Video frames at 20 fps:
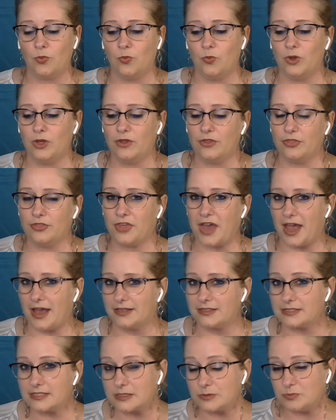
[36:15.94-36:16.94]
will
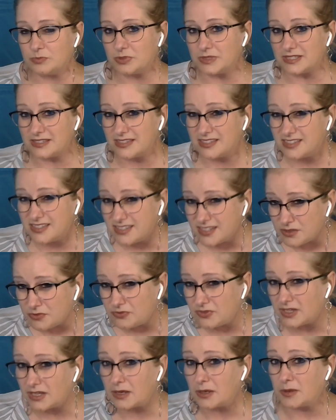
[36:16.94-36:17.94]
that
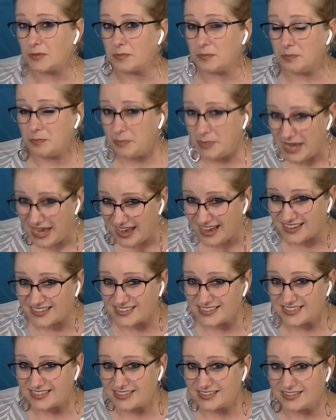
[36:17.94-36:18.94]
specific
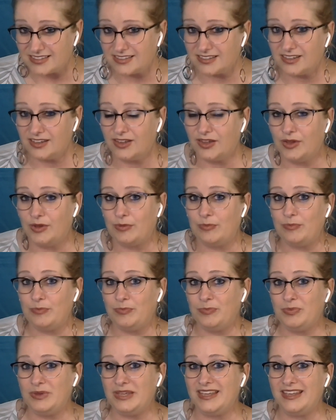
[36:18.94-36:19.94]
pet
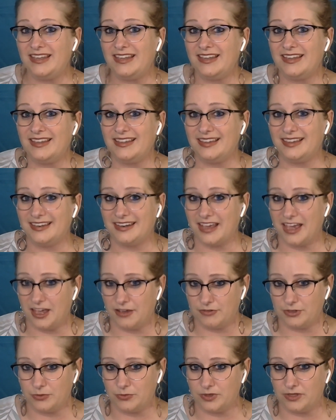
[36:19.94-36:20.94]
be in
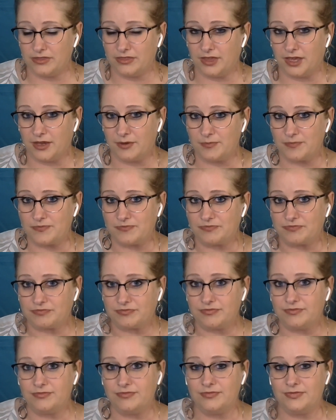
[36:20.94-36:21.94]
heaven with them?
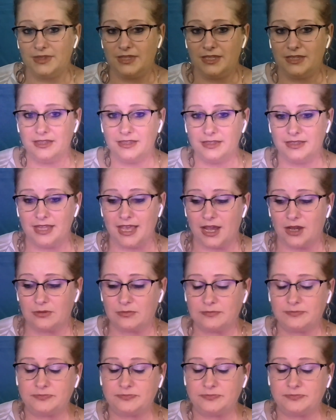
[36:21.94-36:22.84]
Now,